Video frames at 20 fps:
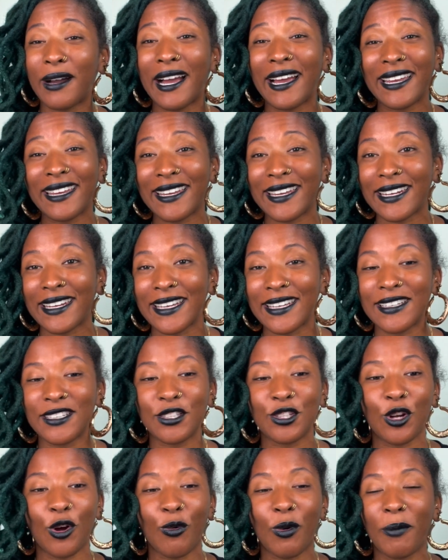I get it.
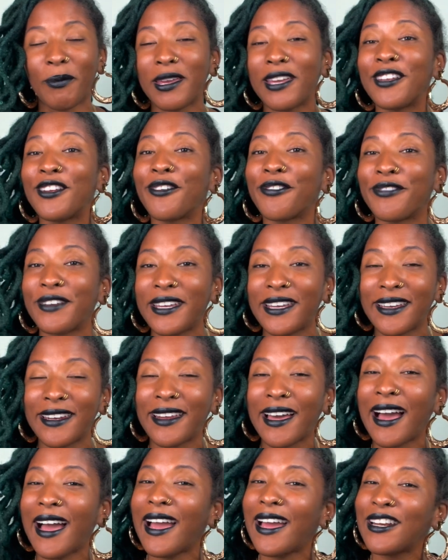You don't want me in your feed.
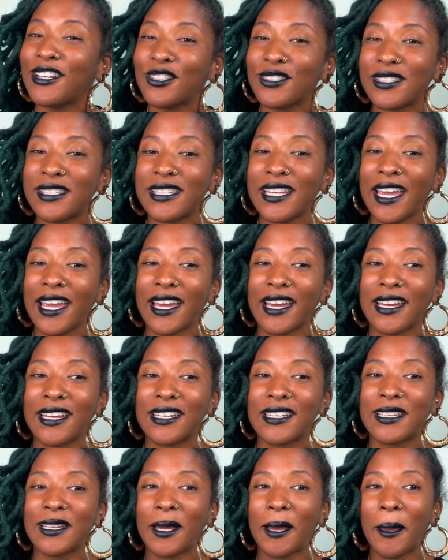I
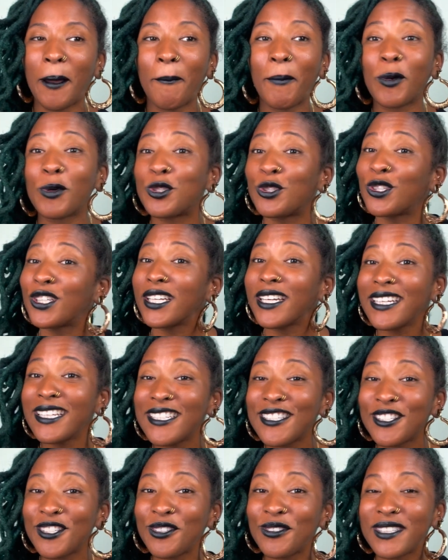understand. But what you could
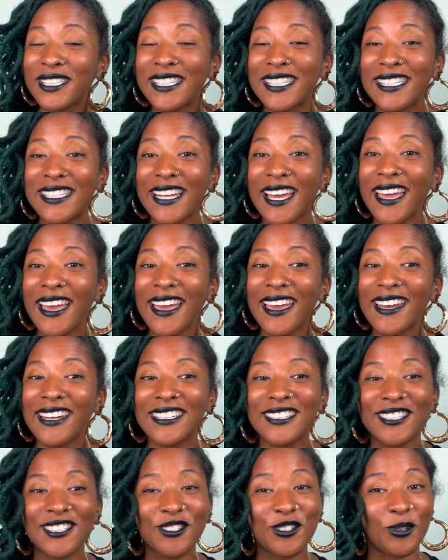do instead
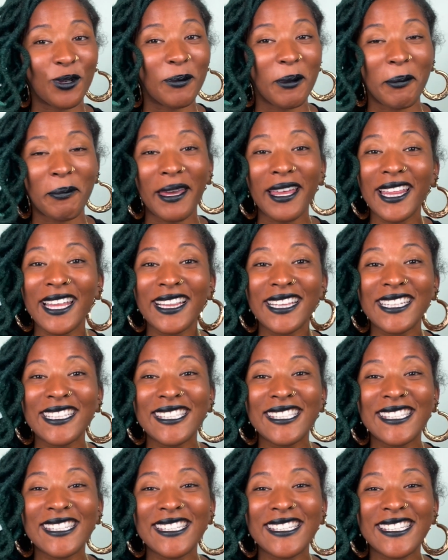is to join my mailing
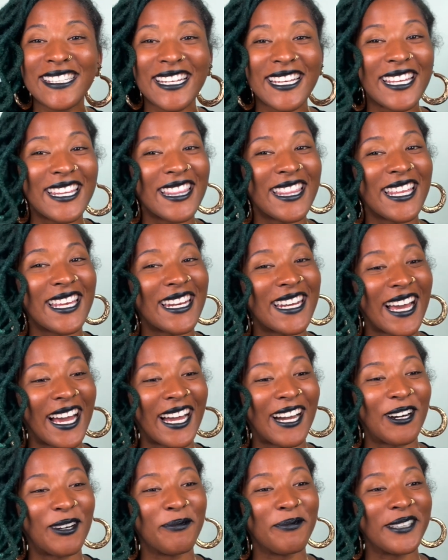list, and then
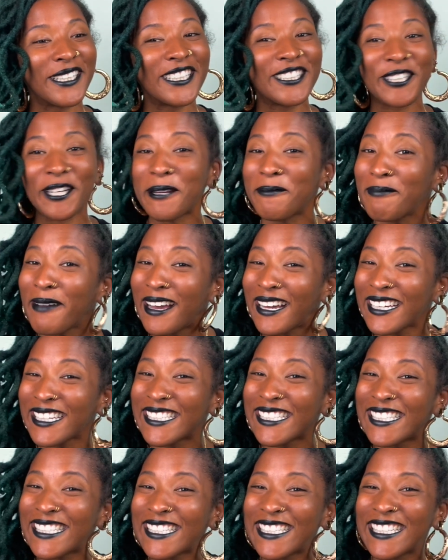I'll be in your
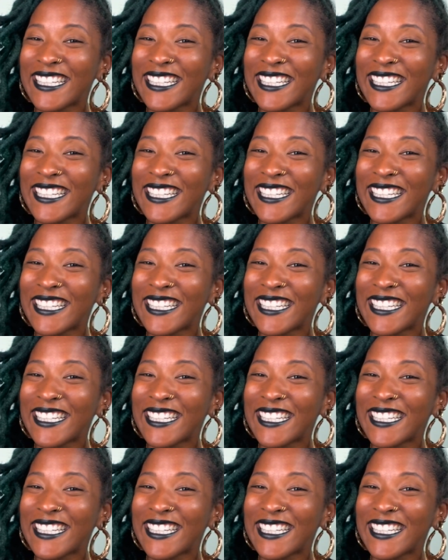inbox.